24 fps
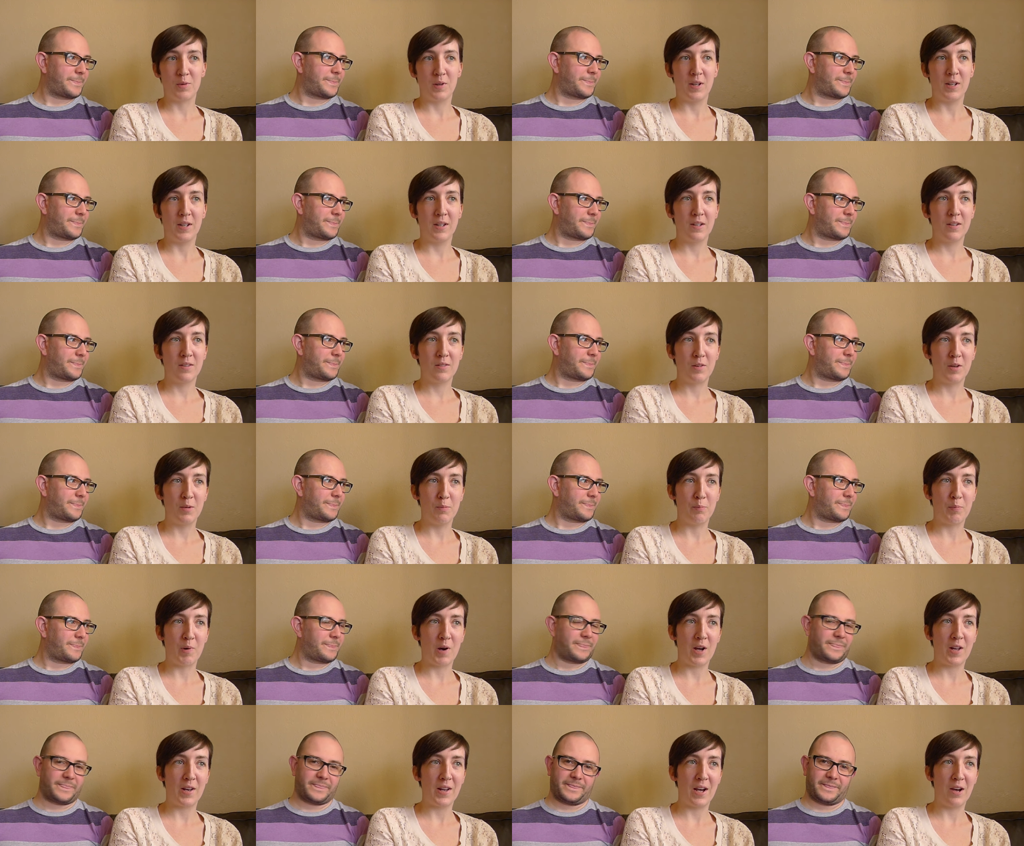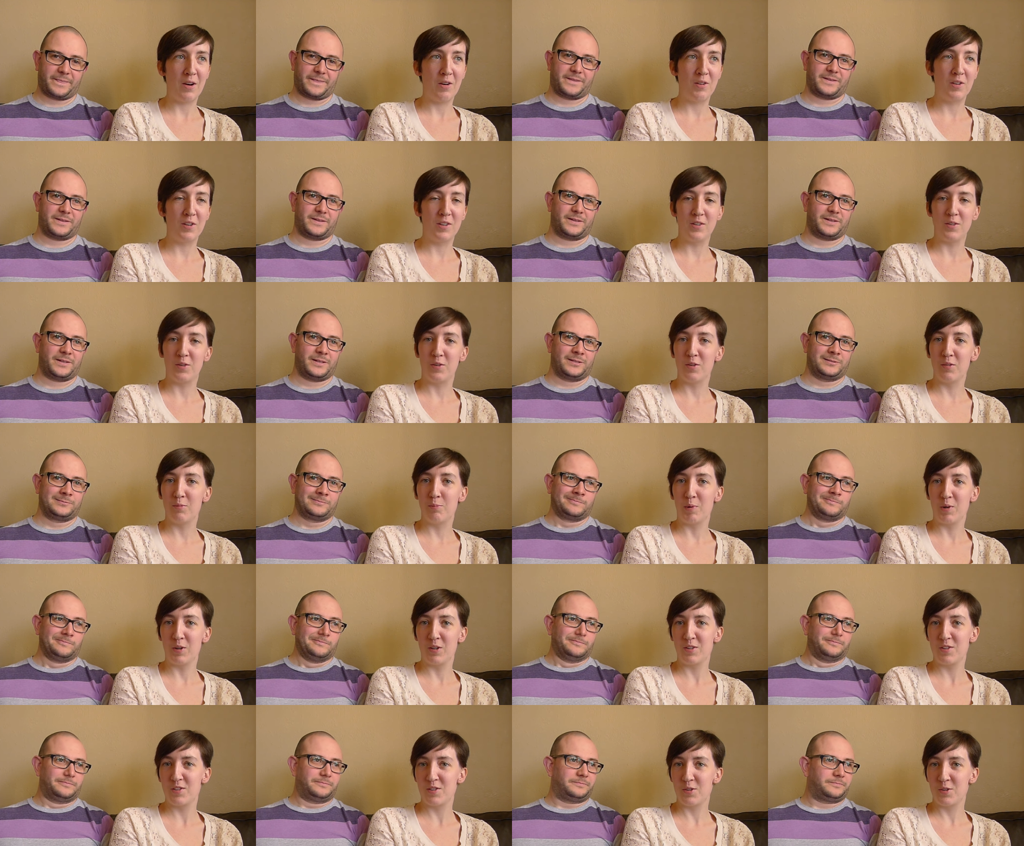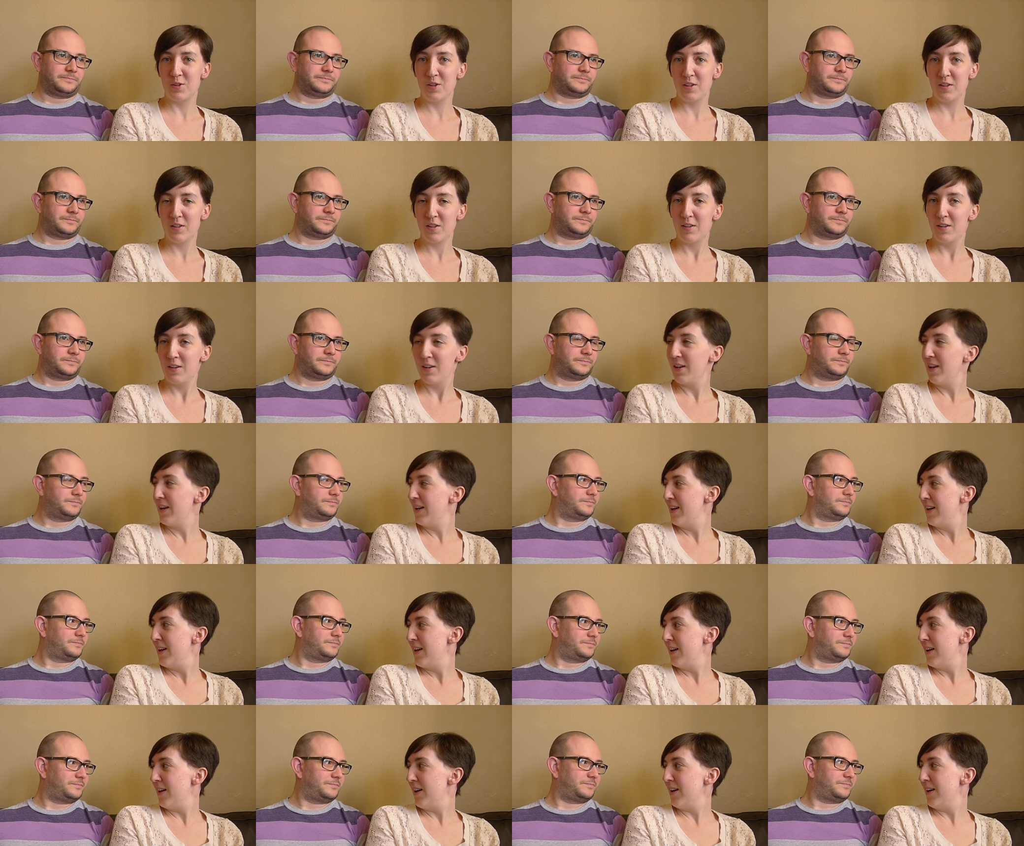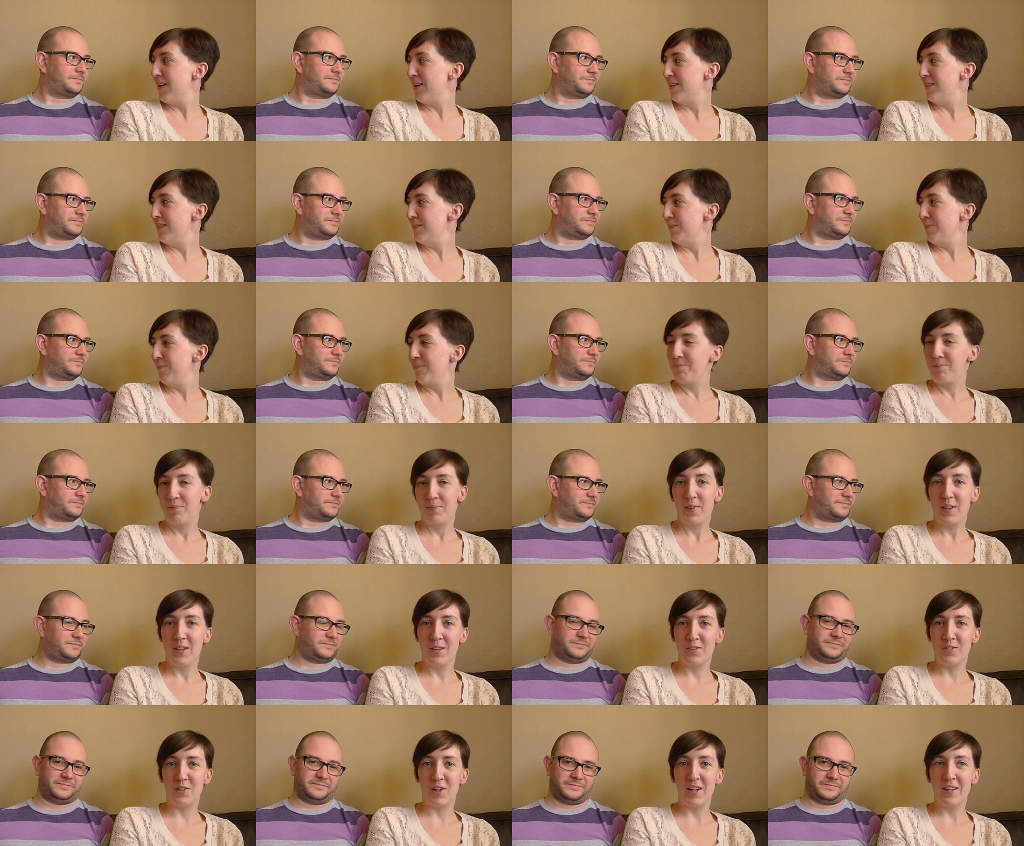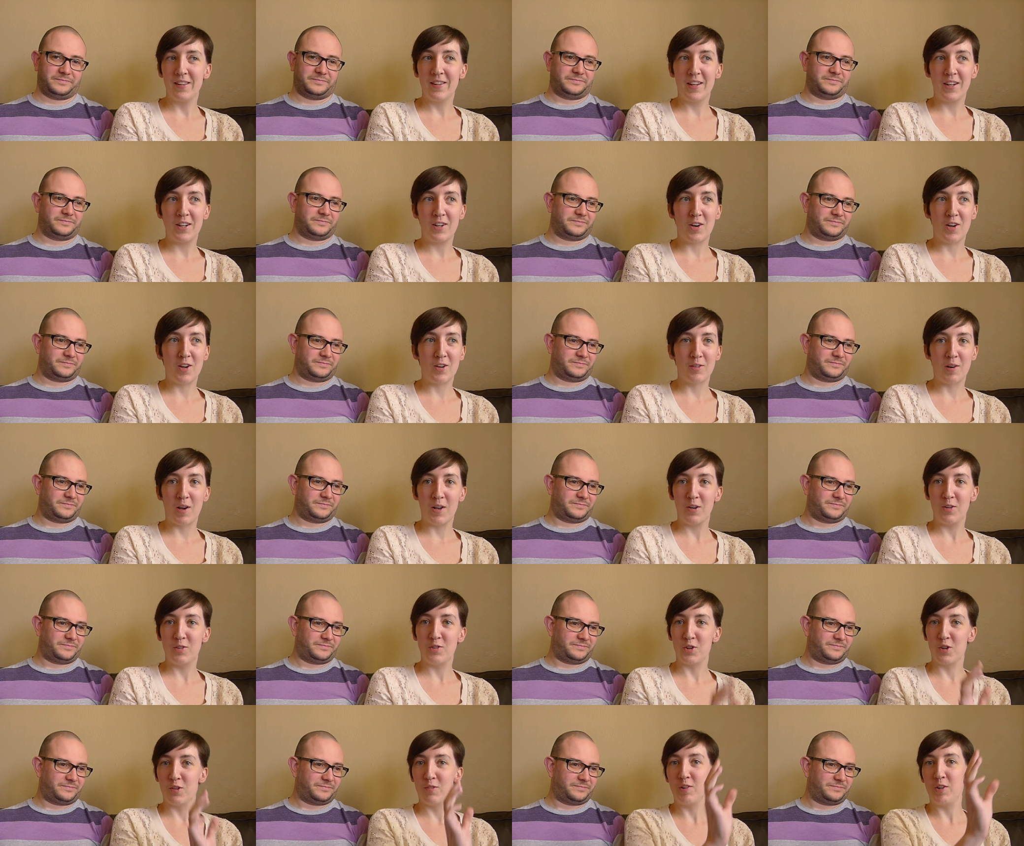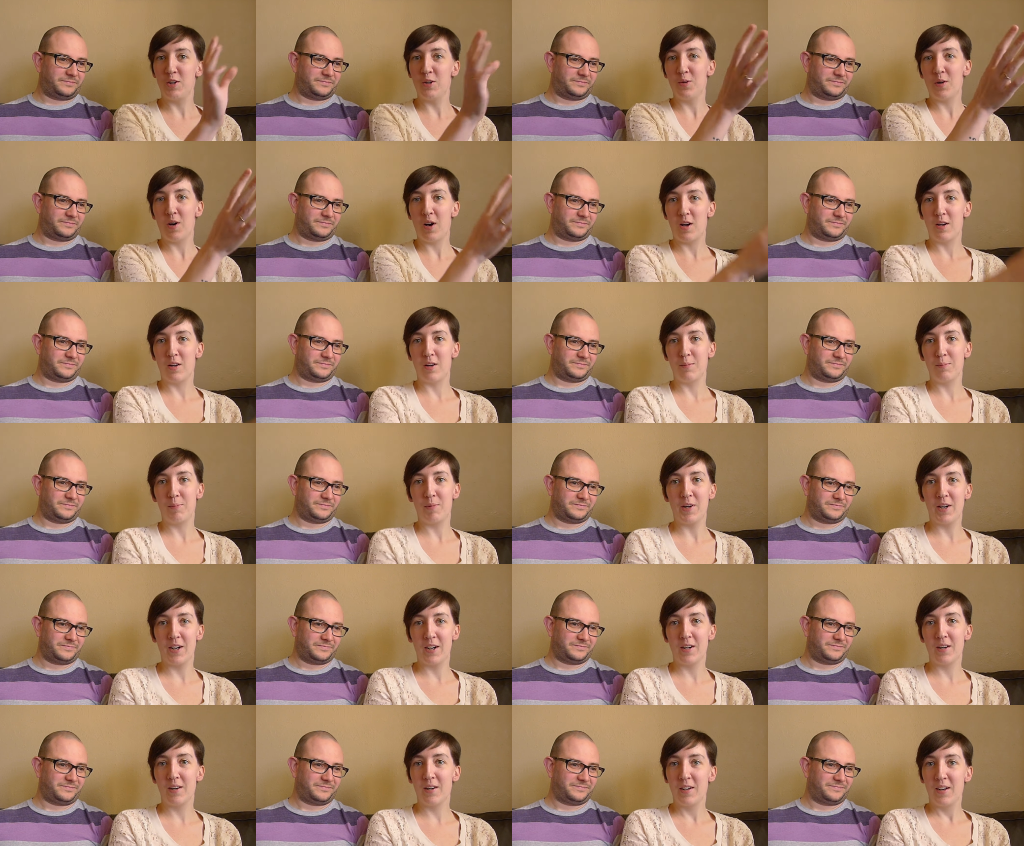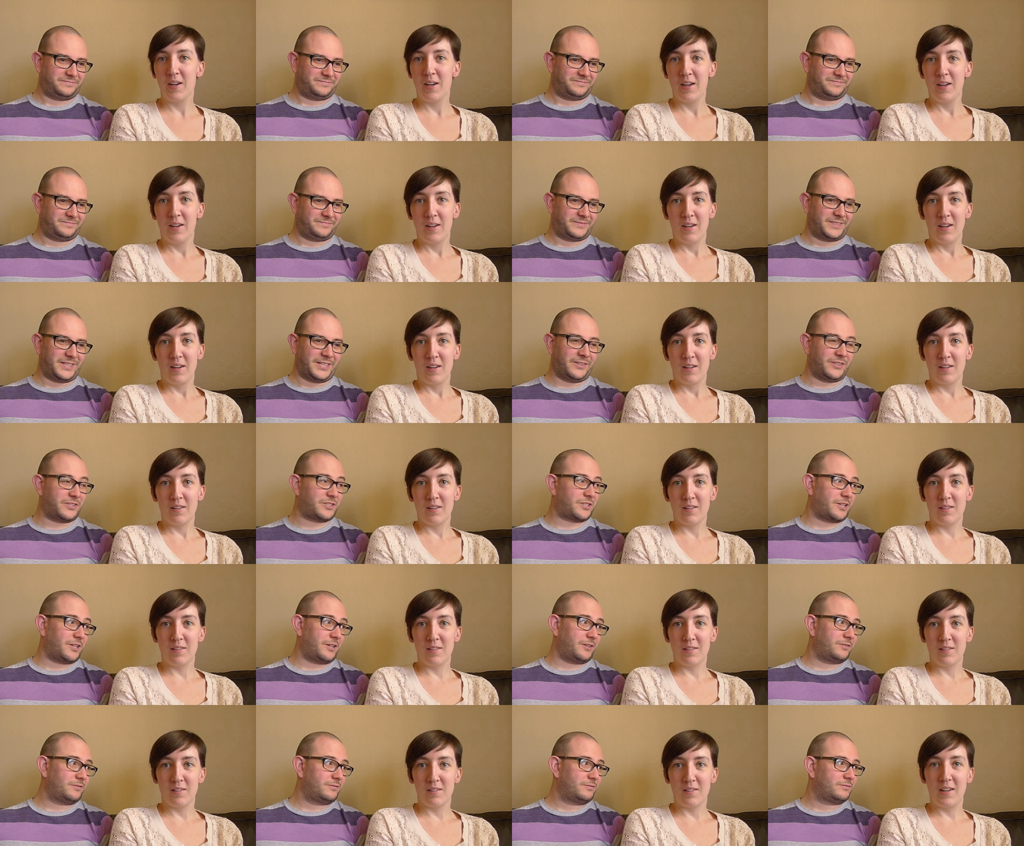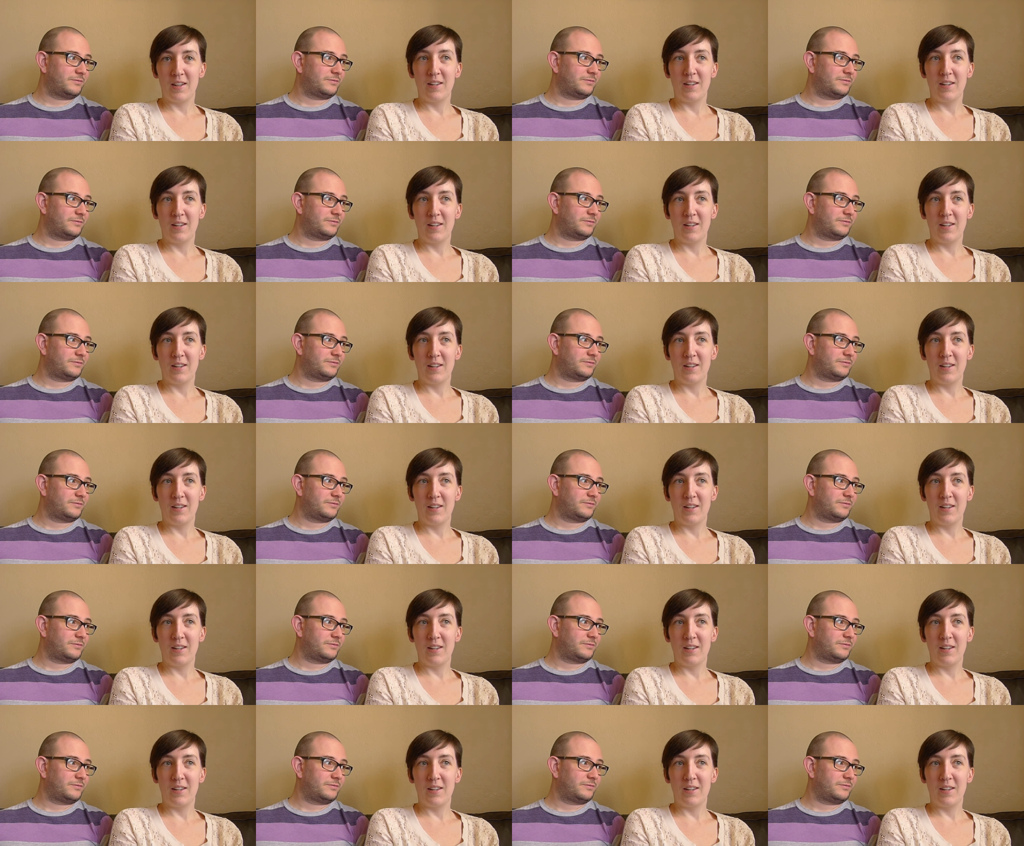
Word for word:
Speaker 1: We we bought out an old bookstore um, in Grand Lake, Colorado. Drove a U-Haul up there in the snow.